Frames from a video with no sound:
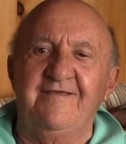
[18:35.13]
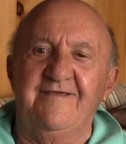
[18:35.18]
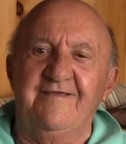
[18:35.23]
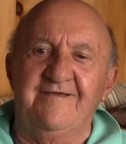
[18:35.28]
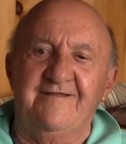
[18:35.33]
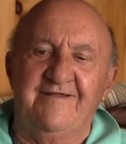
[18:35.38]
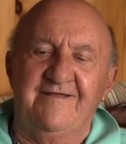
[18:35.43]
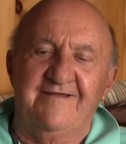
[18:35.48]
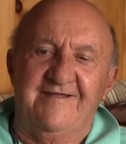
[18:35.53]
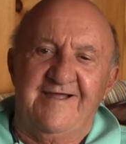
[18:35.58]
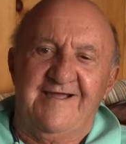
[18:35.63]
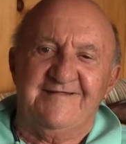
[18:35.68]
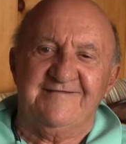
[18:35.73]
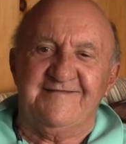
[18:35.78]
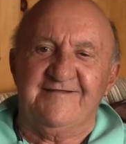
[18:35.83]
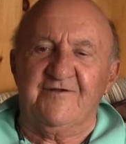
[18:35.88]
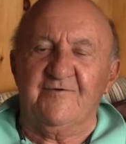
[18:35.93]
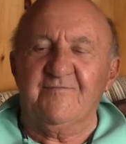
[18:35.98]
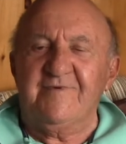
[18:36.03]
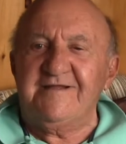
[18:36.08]
And I
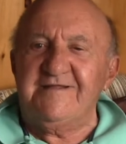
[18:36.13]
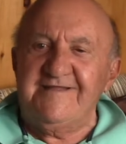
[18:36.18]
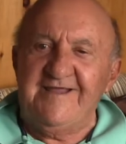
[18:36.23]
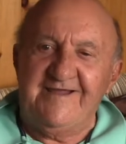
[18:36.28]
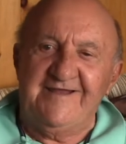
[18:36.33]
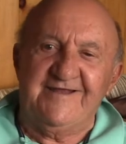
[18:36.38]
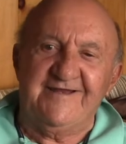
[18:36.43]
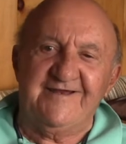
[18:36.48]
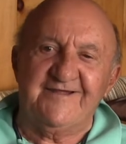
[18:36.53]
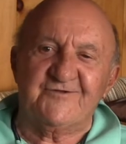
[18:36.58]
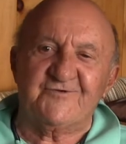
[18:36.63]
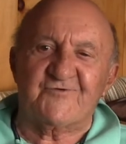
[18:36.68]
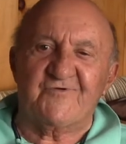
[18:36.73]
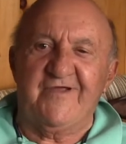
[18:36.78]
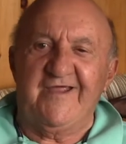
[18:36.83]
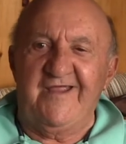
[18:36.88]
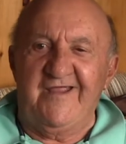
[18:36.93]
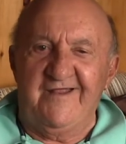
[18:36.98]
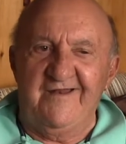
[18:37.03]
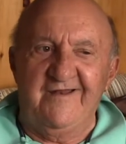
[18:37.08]
got there by taking the
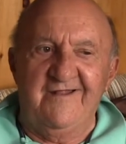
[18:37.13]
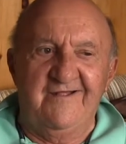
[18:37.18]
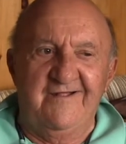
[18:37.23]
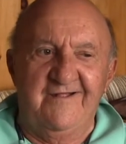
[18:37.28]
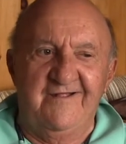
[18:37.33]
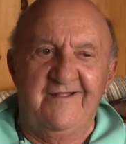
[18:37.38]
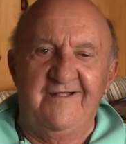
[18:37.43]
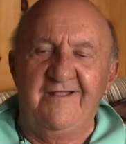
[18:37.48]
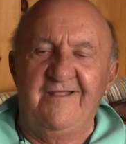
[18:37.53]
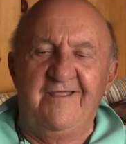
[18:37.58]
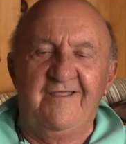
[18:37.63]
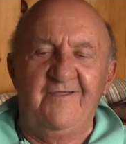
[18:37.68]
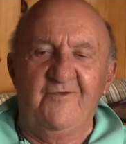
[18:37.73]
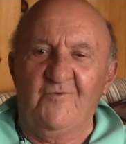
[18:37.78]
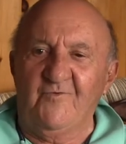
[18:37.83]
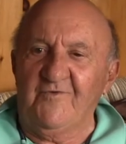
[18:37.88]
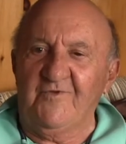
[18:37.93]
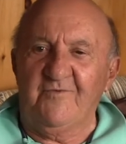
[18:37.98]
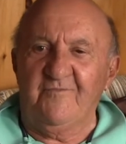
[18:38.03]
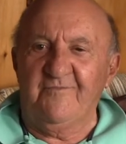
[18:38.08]
train
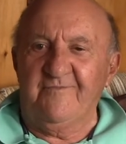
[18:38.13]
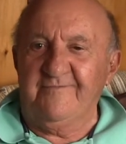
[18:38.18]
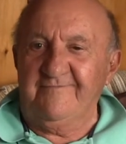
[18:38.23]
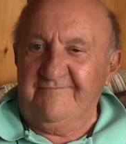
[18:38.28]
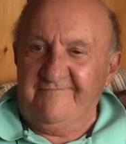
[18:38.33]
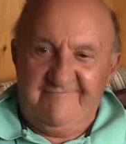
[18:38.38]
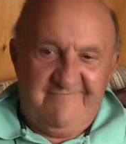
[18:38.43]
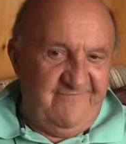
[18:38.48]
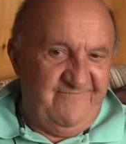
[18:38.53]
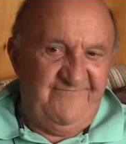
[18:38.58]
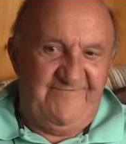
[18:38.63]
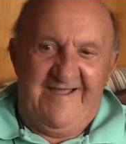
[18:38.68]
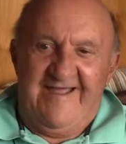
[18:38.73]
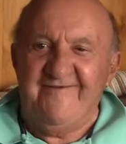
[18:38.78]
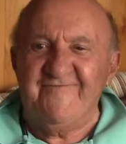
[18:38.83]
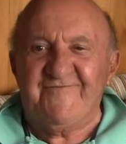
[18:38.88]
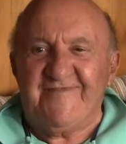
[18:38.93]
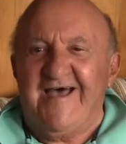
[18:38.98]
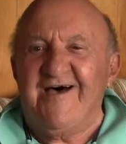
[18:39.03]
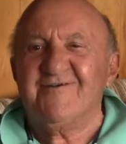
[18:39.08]
with
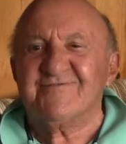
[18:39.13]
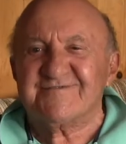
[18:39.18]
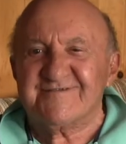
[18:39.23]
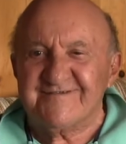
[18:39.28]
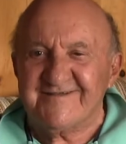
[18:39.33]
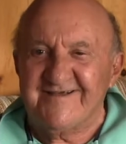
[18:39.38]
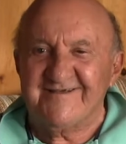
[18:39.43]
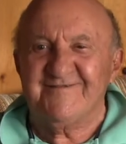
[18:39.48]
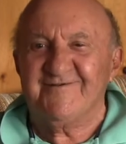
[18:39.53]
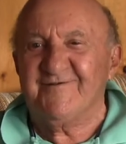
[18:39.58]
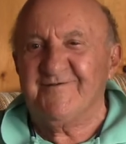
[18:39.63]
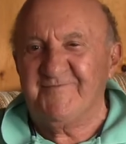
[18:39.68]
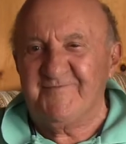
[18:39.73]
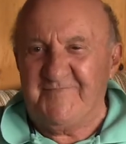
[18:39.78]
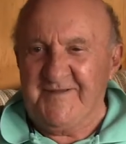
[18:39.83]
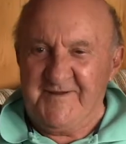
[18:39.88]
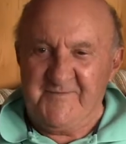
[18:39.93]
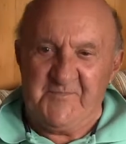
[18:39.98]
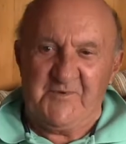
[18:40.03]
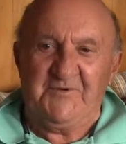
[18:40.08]
5,000 other
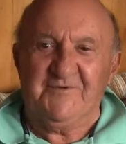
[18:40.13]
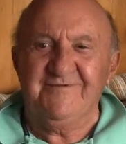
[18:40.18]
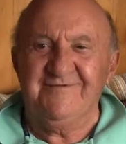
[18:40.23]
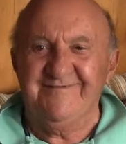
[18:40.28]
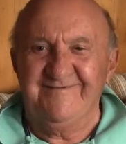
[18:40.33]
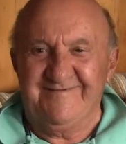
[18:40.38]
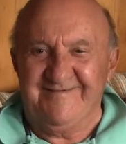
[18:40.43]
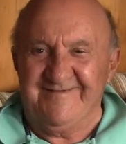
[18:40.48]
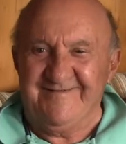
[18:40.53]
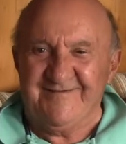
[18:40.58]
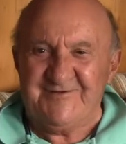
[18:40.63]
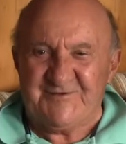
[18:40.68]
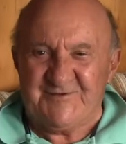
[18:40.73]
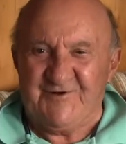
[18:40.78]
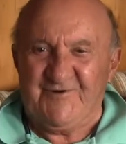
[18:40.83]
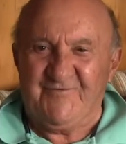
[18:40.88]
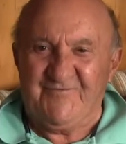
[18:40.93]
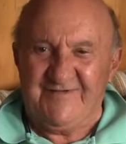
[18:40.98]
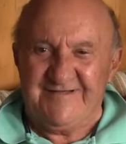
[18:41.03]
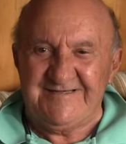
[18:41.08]
people in the
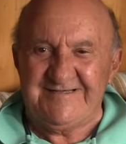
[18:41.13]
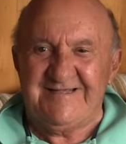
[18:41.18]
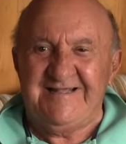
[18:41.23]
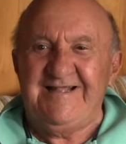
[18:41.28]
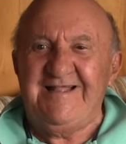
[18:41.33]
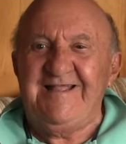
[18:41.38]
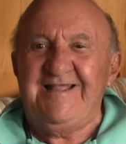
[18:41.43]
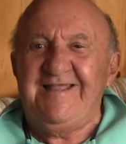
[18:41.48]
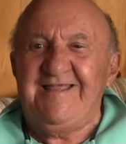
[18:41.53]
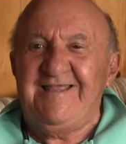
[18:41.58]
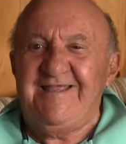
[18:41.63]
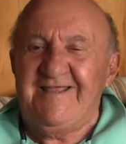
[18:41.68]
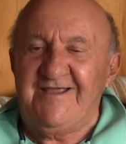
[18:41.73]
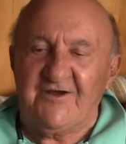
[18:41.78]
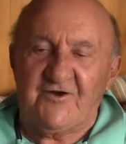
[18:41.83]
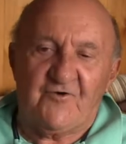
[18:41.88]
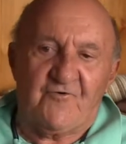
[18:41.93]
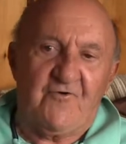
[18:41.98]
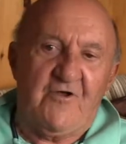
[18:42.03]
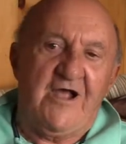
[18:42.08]
service
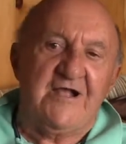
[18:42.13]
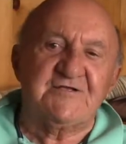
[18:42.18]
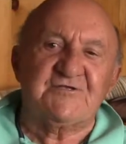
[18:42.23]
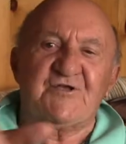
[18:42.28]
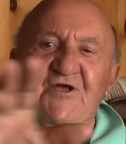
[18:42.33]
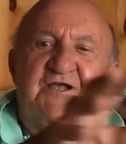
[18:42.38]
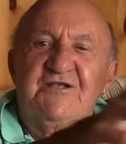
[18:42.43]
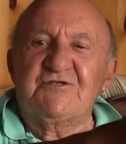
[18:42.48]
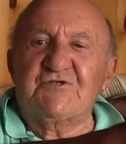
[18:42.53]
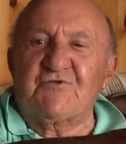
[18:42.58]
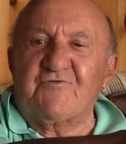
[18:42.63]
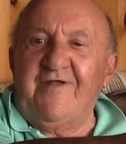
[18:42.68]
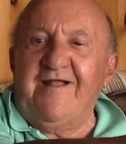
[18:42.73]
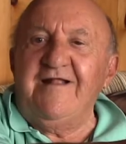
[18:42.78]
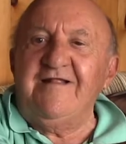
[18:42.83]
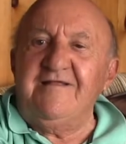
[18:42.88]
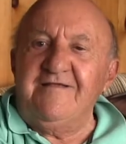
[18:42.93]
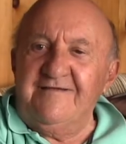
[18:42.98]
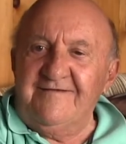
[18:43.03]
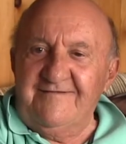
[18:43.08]
across
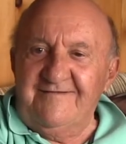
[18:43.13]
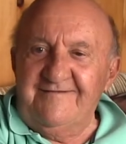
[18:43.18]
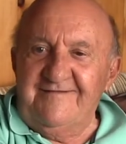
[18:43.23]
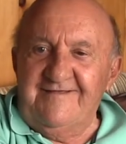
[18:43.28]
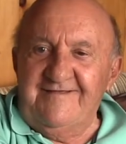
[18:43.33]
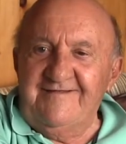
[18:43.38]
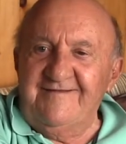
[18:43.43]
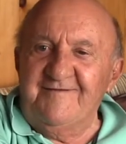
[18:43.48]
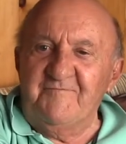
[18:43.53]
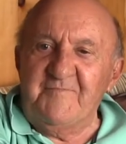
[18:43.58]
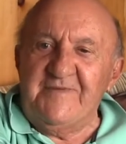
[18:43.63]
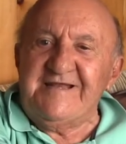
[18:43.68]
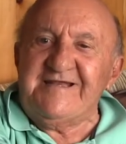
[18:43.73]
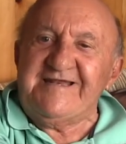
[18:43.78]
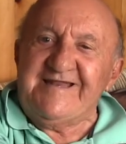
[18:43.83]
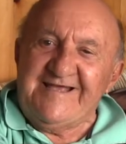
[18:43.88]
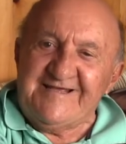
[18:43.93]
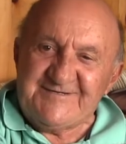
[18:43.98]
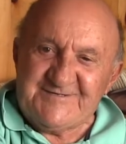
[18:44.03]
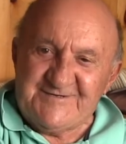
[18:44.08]
Australia and the
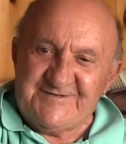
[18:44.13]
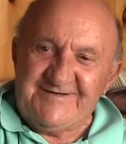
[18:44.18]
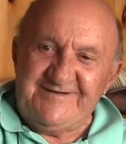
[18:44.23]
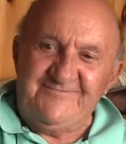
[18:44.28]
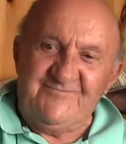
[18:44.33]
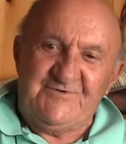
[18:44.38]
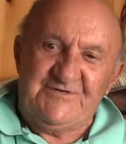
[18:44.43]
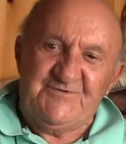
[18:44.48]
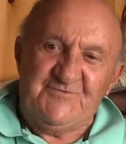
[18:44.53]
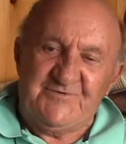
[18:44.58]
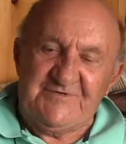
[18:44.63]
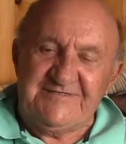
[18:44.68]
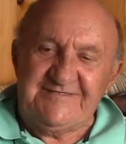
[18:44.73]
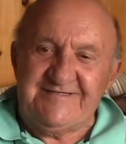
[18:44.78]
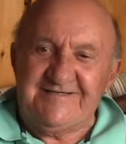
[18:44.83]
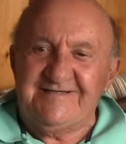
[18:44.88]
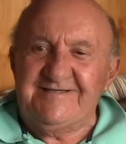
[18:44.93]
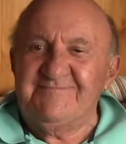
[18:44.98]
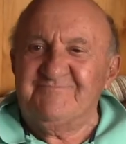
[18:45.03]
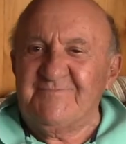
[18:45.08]
big desert, which was
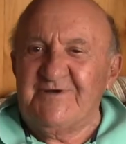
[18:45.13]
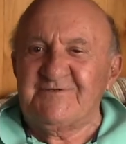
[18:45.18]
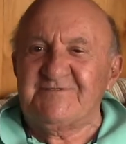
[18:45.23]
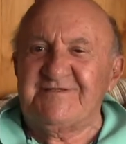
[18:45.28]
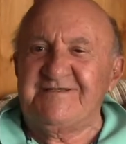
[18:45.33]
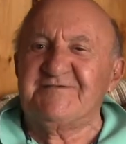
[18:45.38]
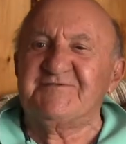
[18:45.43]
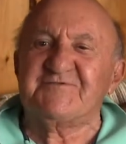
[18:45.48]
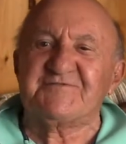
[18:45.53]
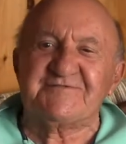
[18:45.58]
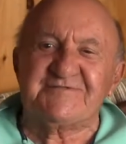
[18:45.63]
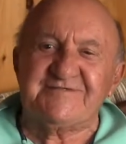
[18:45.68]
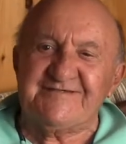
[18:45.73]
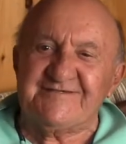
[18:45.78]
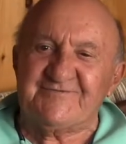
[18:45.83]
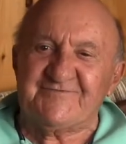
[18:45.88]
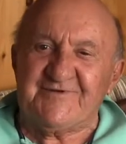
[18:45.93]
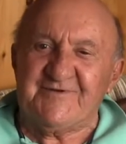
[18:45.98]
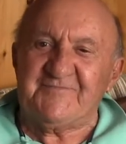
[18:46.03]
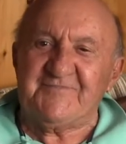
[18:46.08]
the most
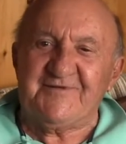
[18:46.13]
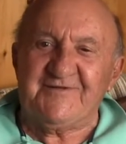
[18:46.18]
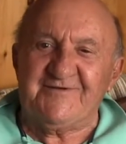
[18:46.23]
interesting trip.